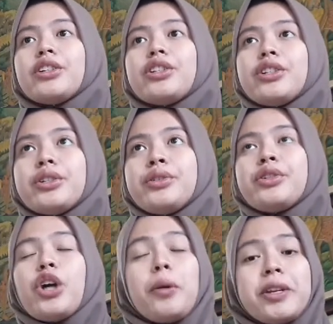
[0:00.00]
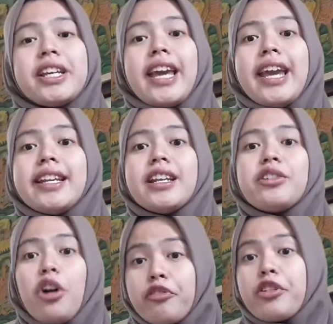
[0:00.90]
to communicate
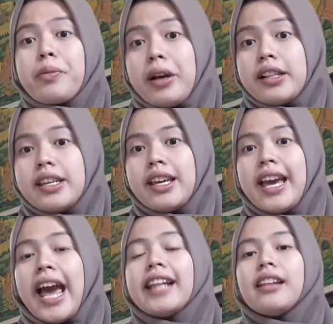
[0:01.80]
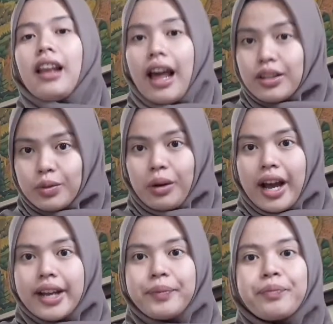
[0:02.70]
non-verbally. And the last
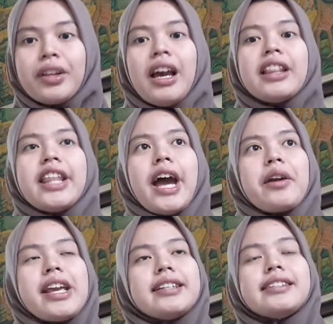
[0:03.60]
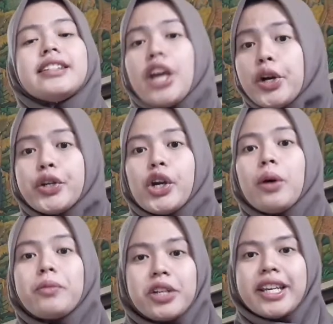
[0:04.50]
one, there is no
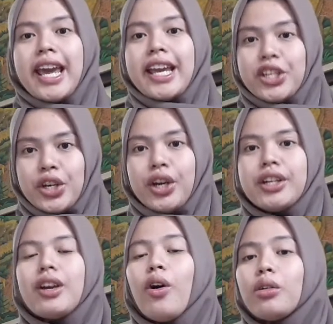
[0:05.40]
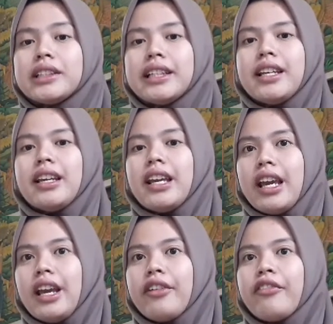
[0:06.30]
communication only
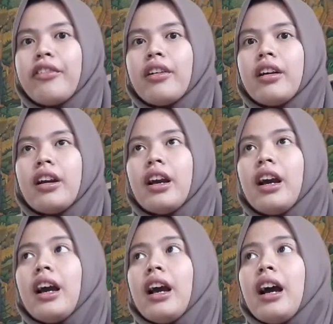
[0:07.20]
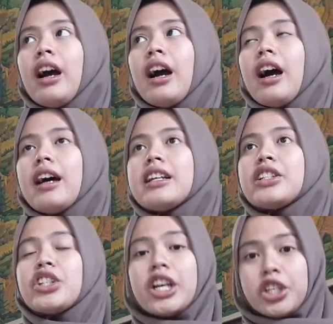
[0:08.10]
if
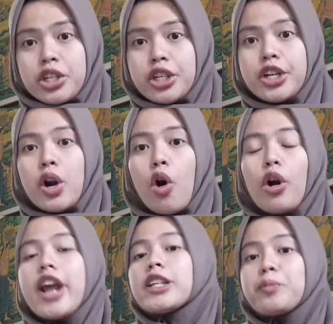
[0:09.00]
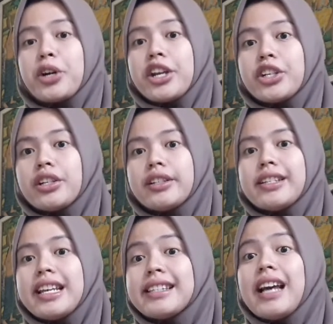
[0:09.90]
gesture or expression
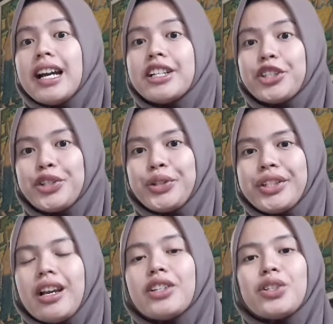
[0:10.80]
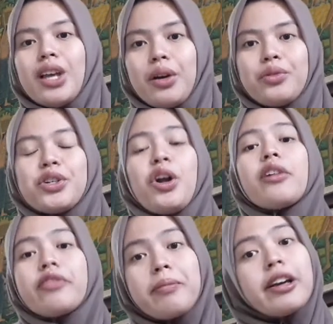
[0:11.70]
is understood. So
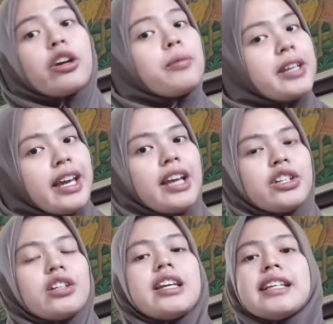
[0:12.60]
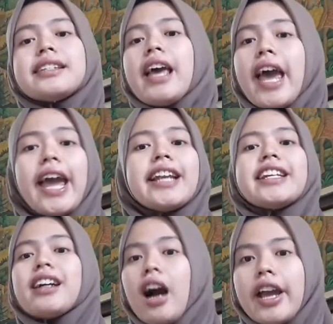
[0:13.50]
non-verbal communication is
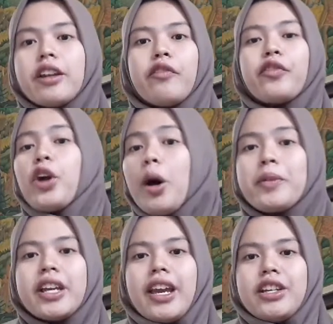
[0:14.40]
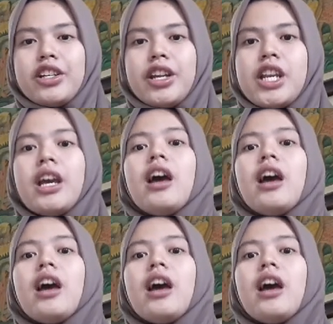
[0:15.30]
any kind of communication